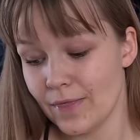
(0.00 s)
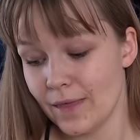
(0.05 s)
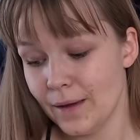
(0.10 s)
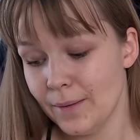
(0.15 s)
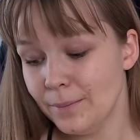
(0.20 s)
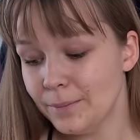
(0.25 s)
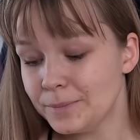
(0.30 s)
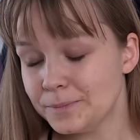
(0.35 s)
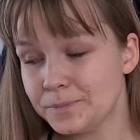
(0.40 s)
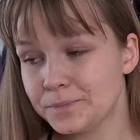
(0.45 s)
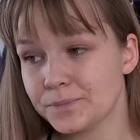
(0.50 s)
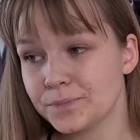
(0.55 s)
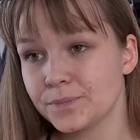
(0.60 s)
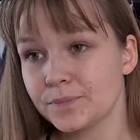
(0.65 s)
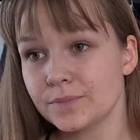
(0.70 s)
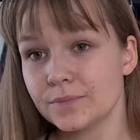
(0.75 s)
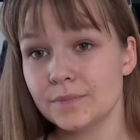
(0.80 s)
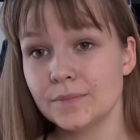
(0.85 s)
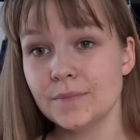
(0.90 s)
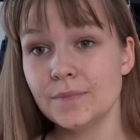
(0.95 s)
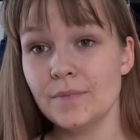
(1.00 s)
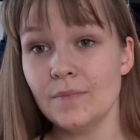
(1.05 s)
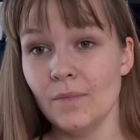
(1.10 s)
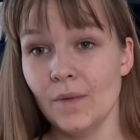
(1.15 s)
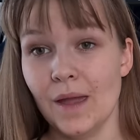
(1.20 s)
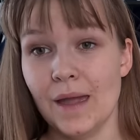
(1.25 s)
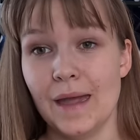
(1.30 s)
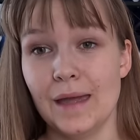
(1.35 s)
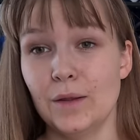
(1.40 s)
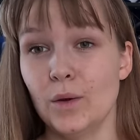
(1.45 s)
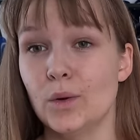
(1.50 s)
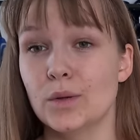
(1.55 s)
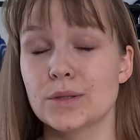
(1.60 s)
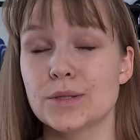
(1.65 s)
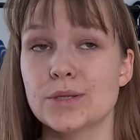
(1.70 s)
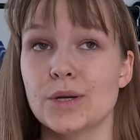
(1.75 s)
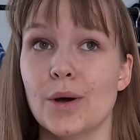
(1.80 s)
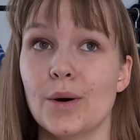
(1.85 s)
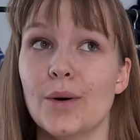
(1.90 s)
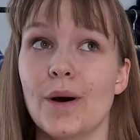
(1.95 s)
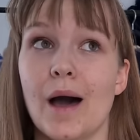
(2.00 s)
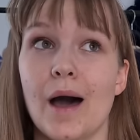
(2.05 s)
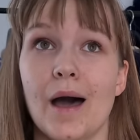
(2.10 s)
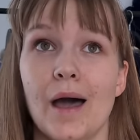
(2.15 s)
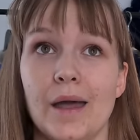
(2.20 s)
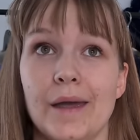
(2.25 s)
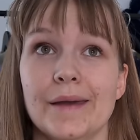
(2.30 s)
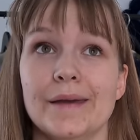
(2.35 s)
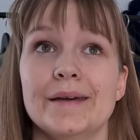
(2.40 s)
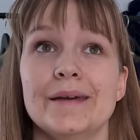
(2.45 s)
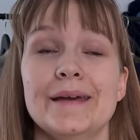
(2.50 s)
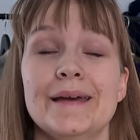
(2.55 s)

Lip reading: them. And also I